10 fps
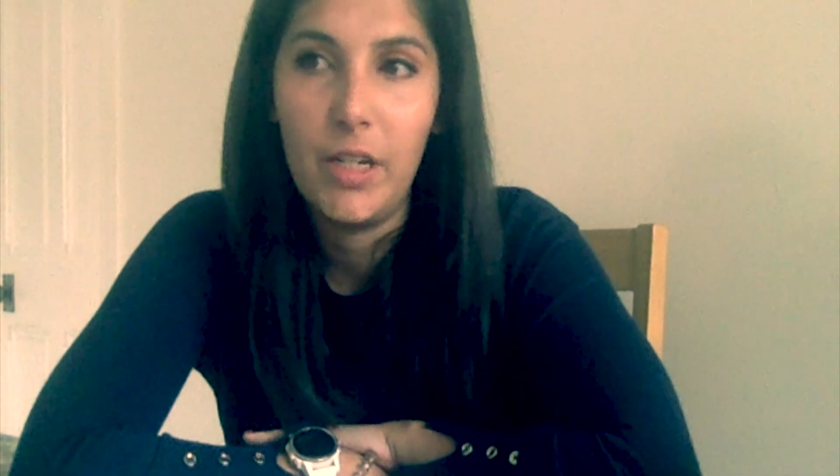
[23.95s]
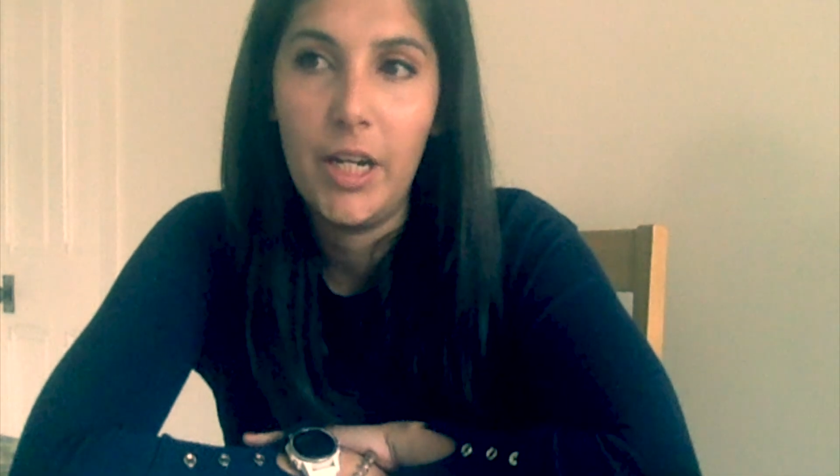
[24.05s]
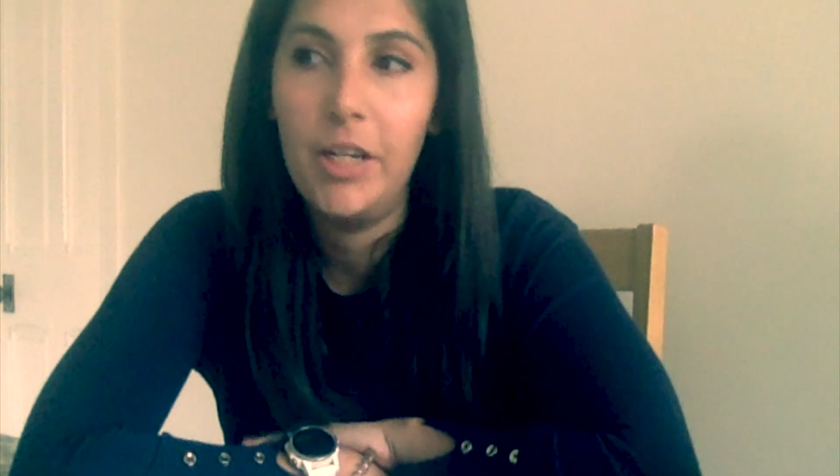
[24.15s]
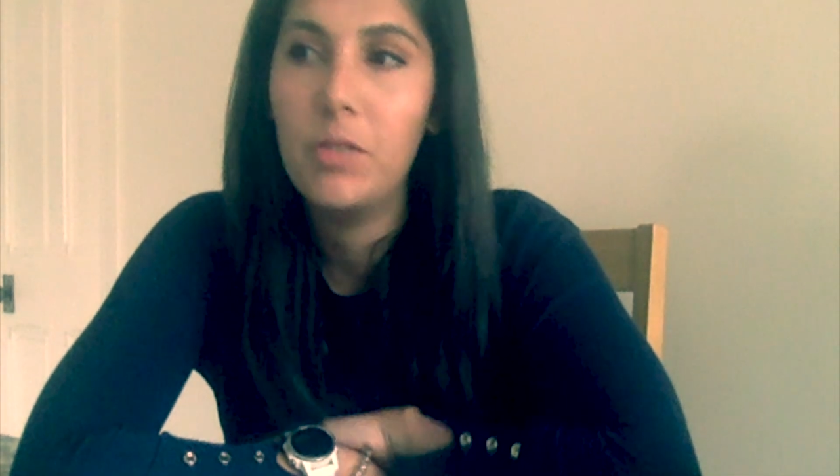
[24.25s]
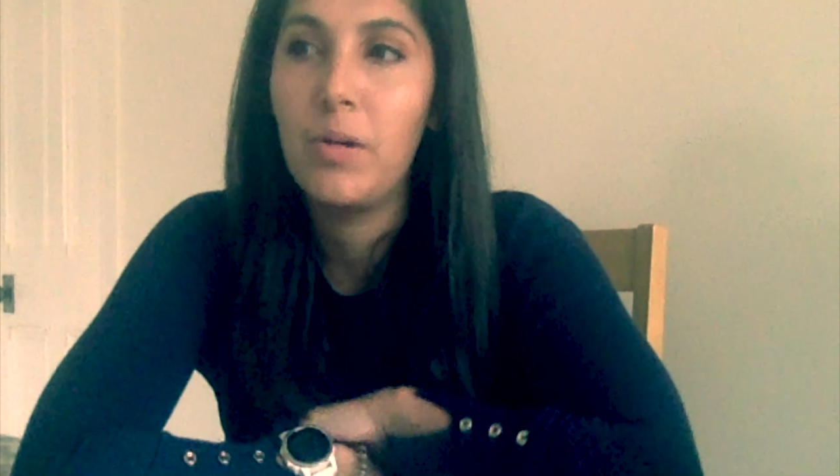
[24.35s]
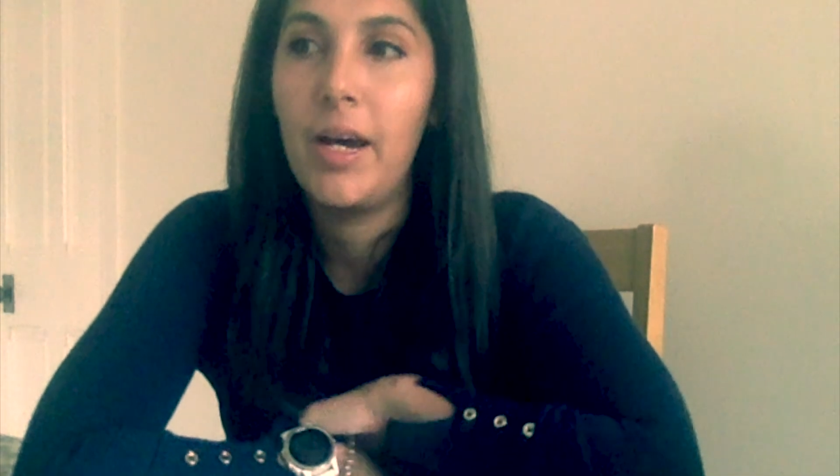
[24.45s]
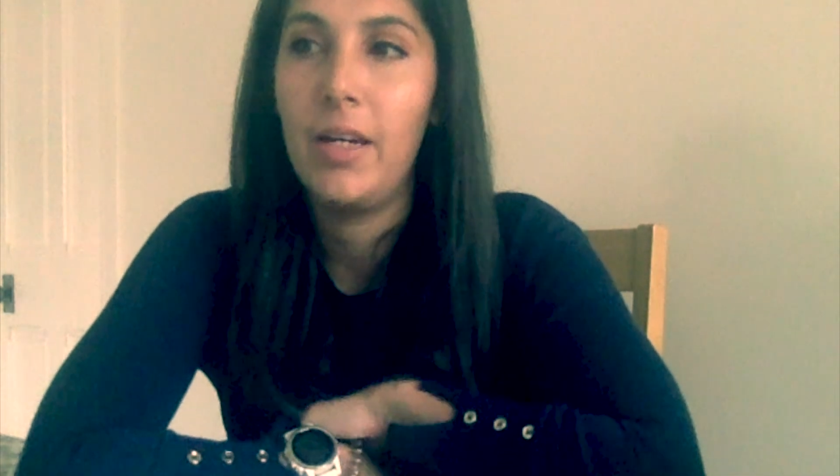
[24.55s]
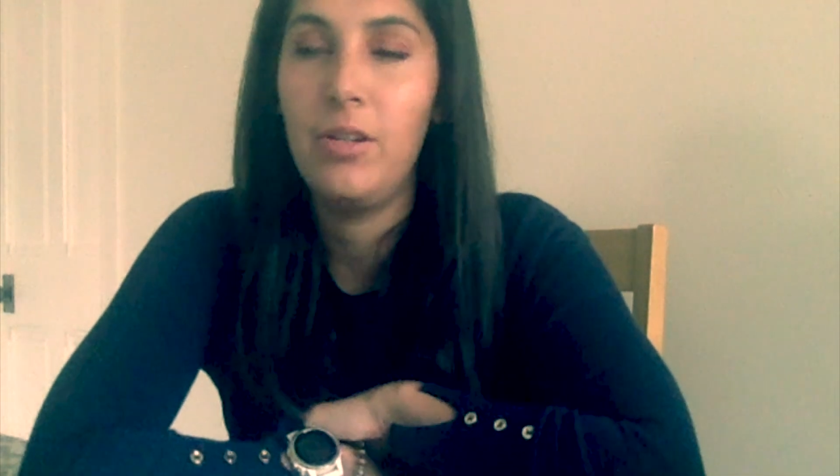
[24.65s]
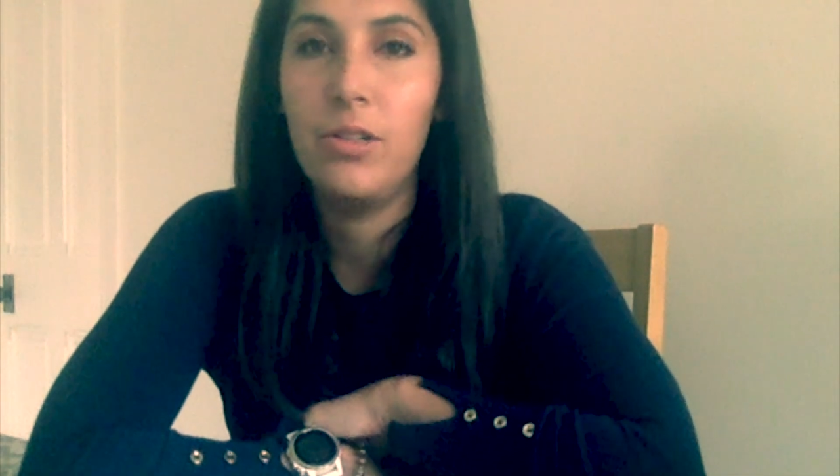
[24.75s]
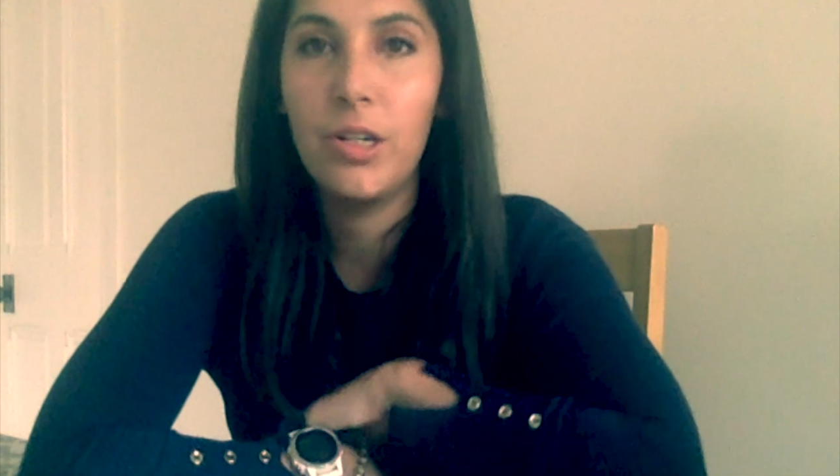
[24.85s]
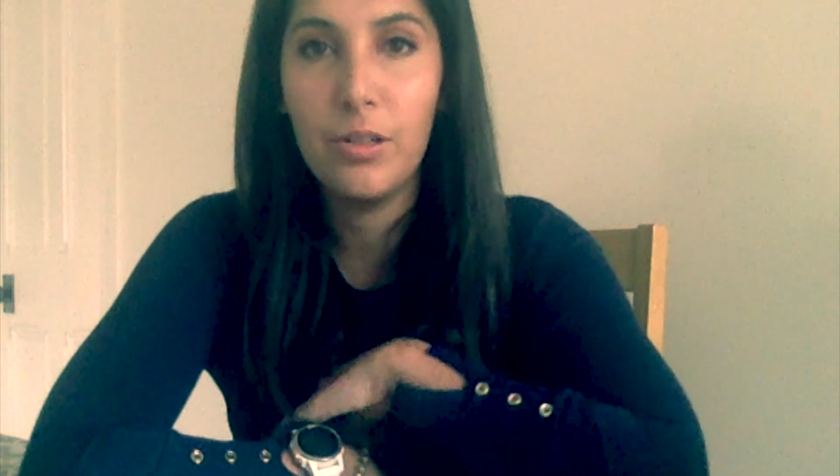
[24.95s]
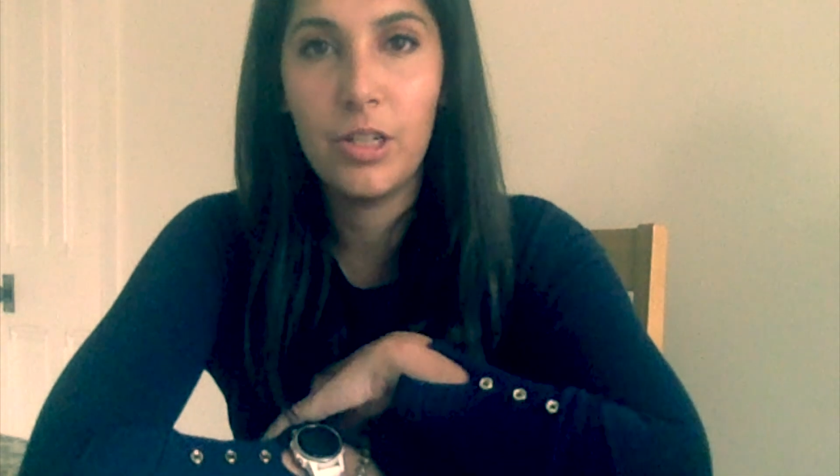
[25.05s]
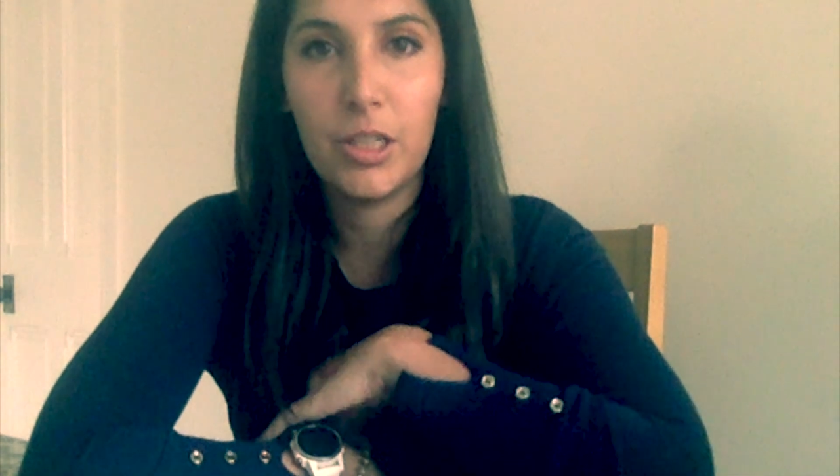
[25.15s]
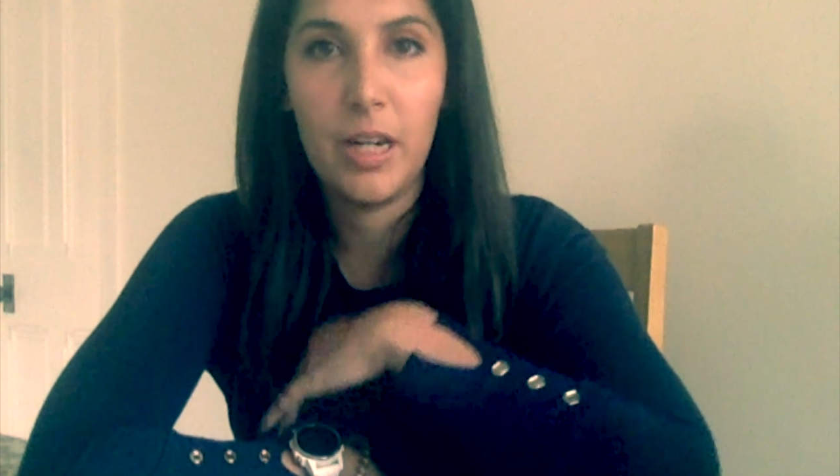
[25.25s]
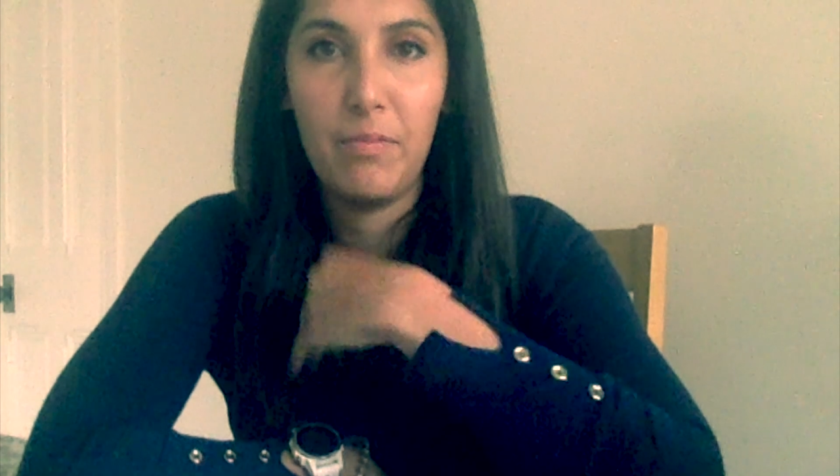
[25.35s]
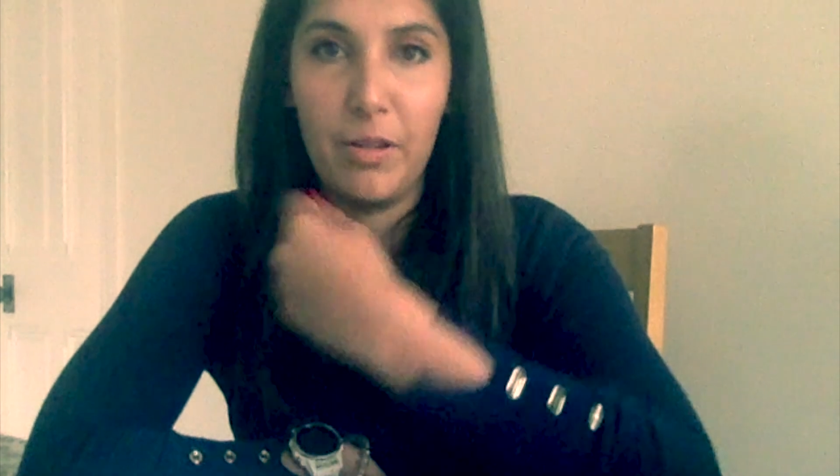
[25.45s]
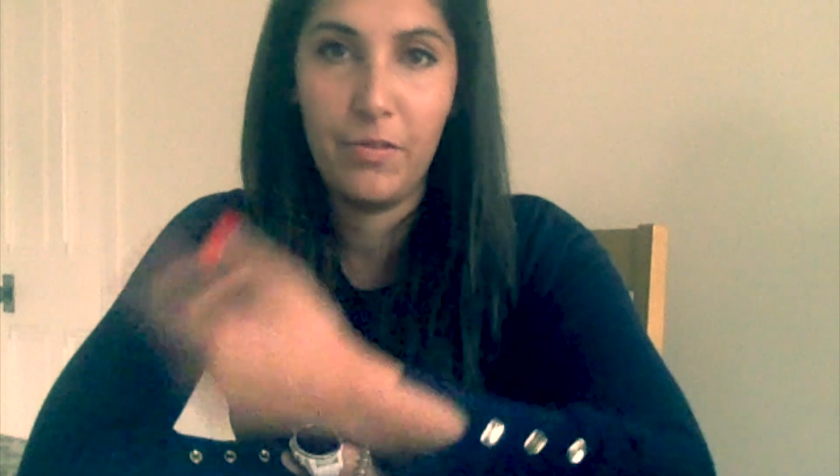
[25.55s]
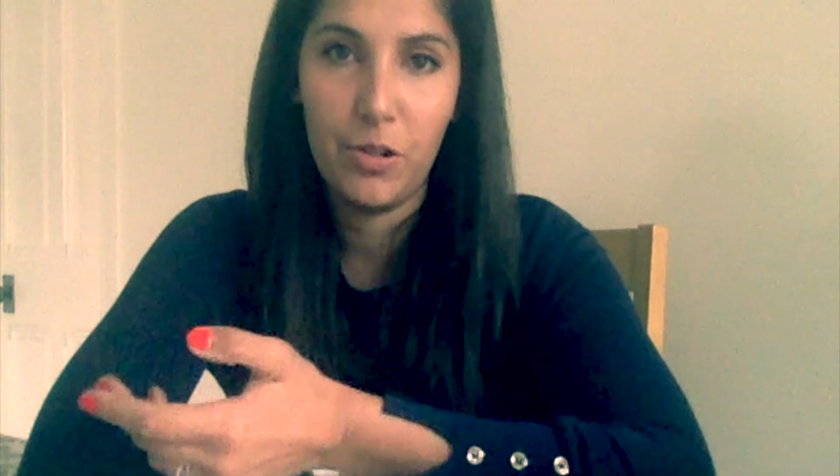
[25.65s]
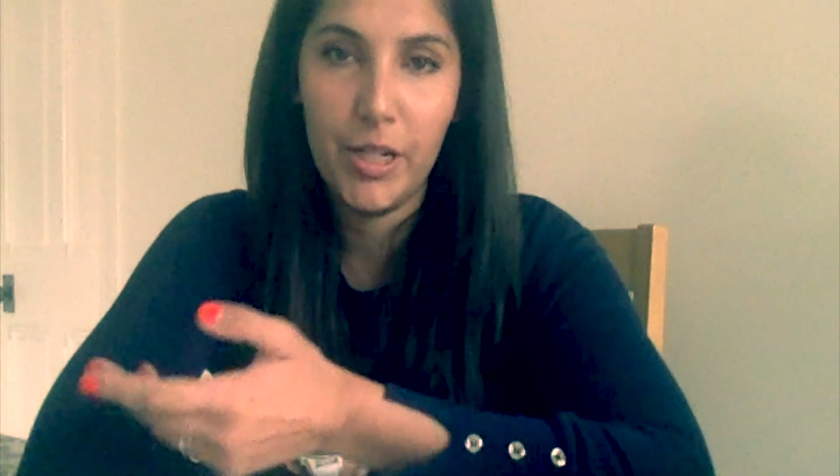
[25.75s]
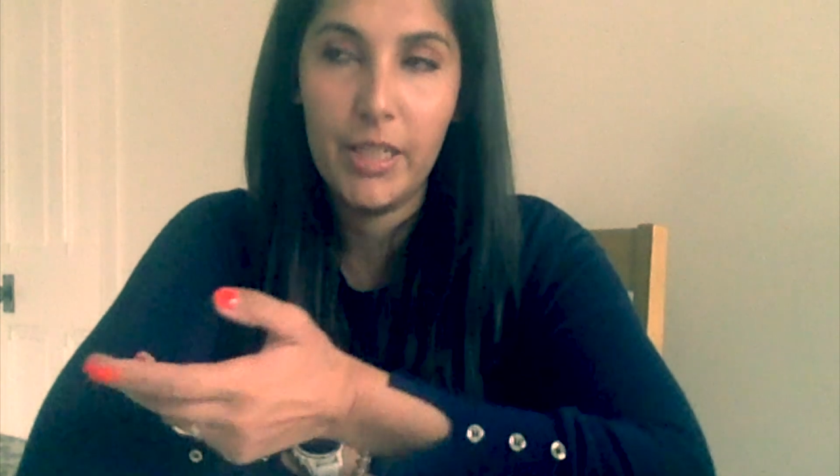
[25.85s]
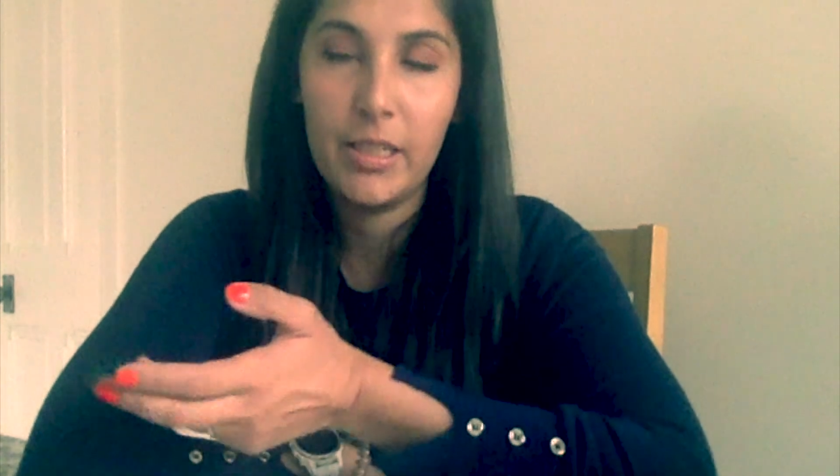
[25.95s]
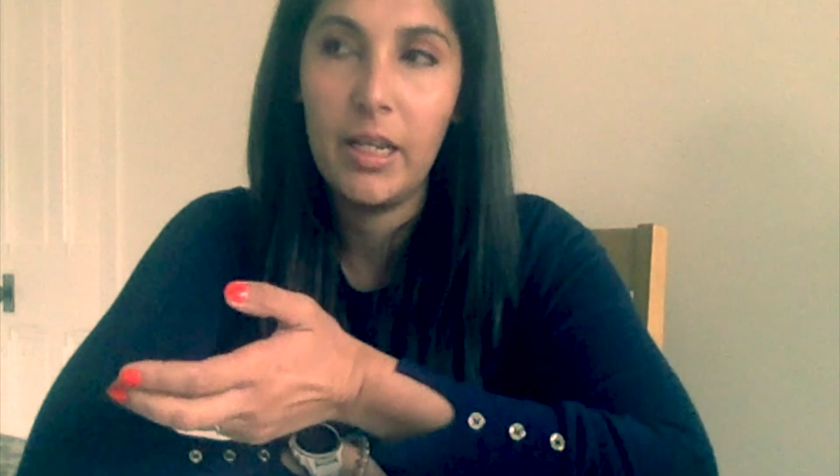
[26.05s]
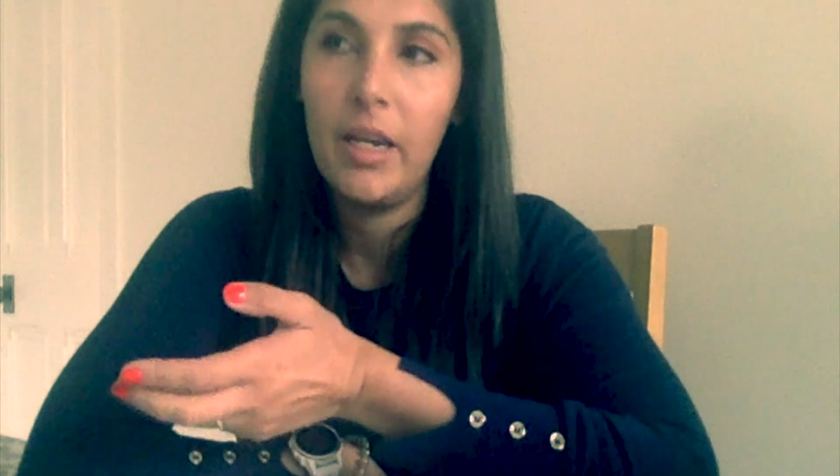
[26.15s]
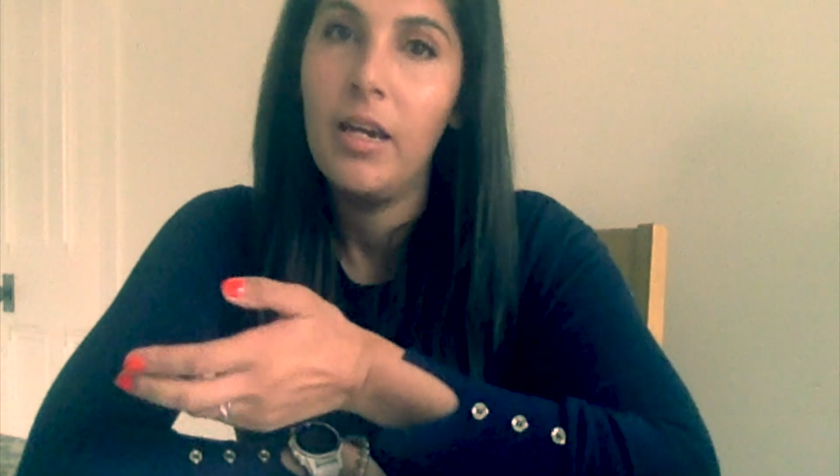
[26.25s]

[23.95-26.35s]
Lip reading: videos where you don't just have my voice.